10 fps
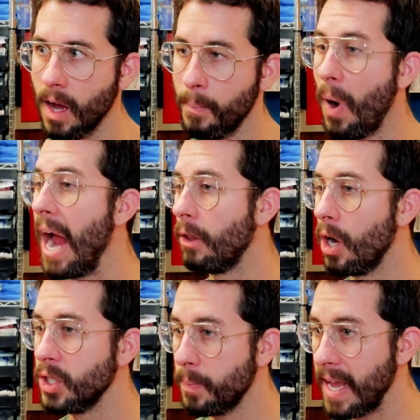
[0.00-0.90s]
a
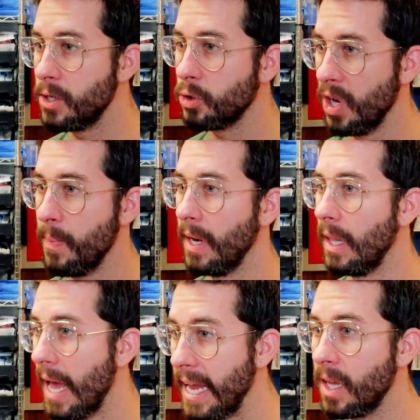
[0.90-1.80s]
biologic based treatment
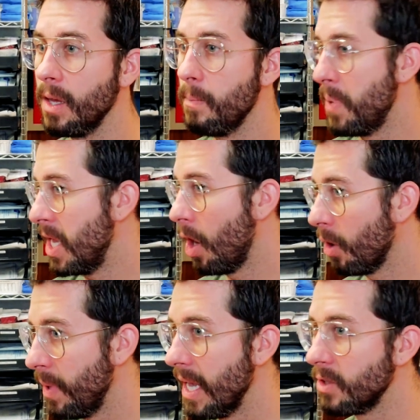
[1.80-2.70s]
like
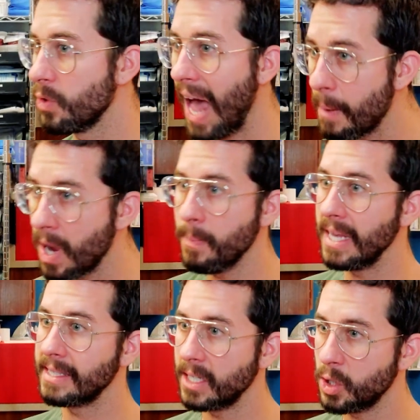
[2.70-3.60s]
PRP. And so that might be
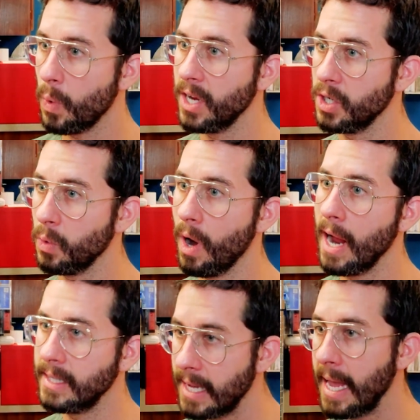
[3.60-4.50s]
a situation where
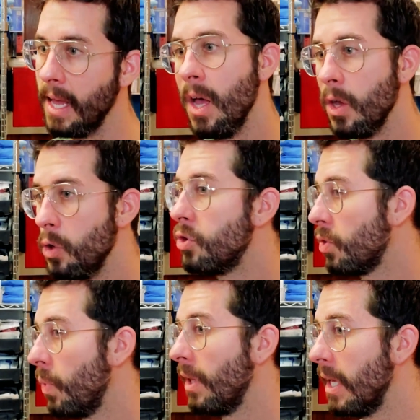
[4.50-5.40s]
I'd say you
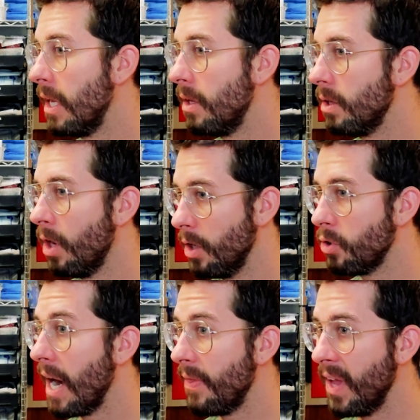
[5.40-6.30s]
should really uh,
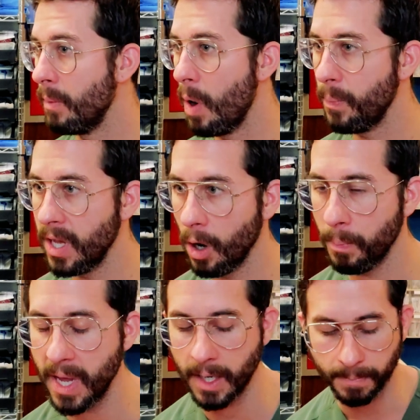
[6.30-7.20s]
try to think about
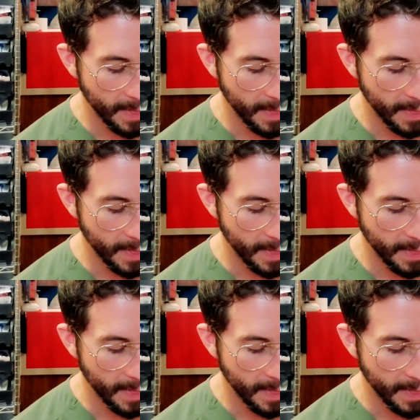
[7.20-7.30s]
PRP.